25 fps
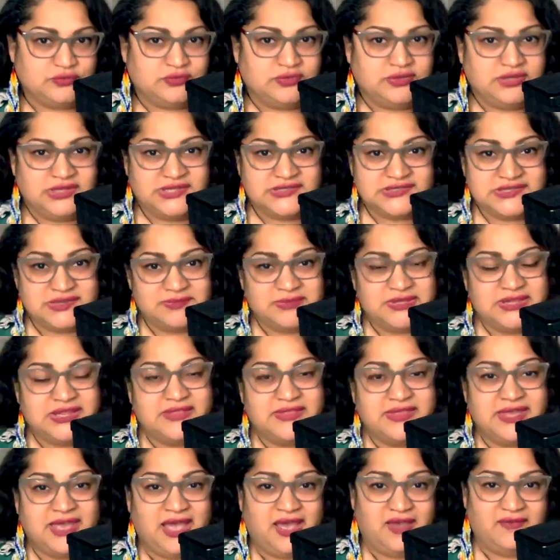That doesn't mean that
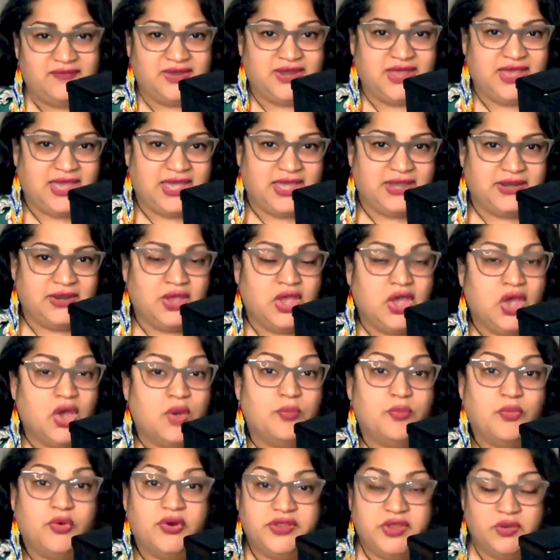they haven't had
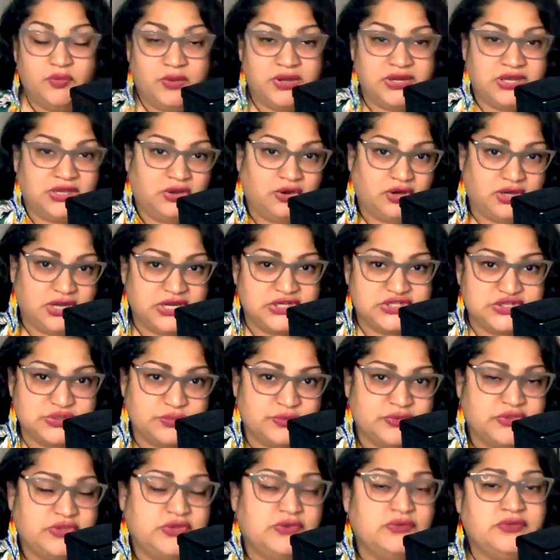more than one incarnation
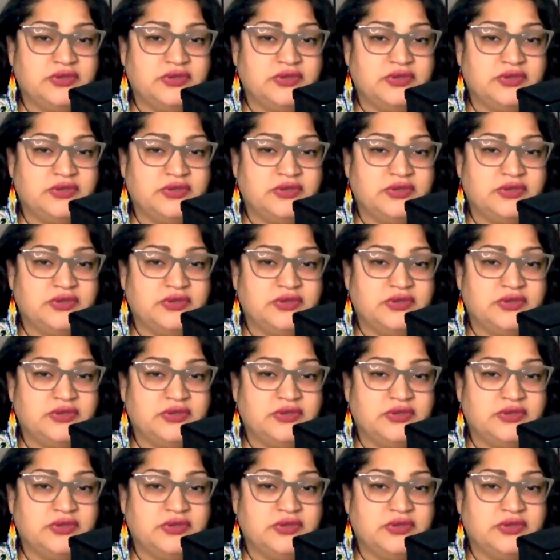with you.